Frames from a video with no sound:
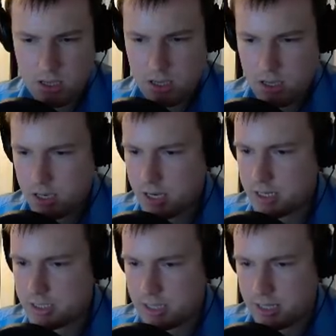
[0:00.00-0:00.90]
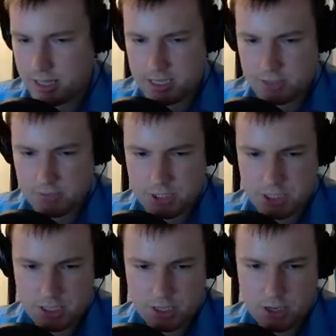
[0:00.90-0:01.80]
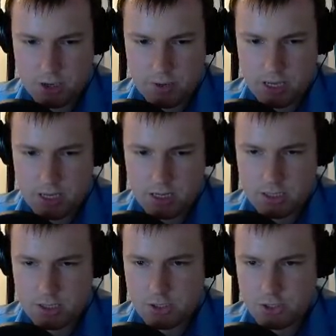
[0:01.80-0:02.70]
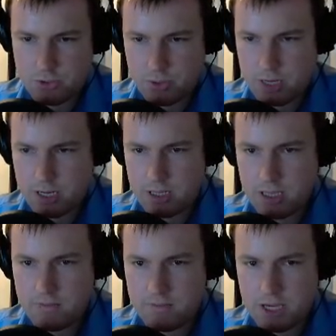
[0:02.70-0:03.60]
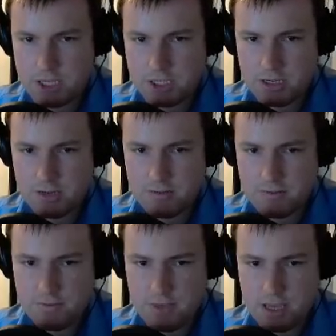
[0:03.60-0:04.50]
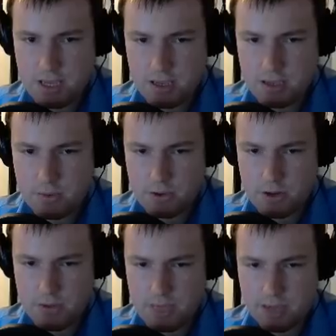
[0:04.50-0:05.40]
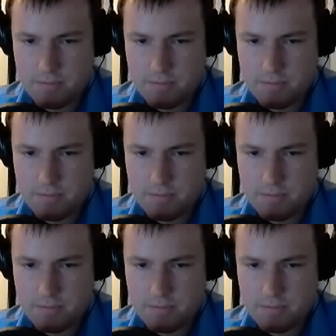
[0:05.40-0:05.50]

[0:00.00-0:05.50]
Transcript: And a tickler class, which can go and join the invasion thing going on over here.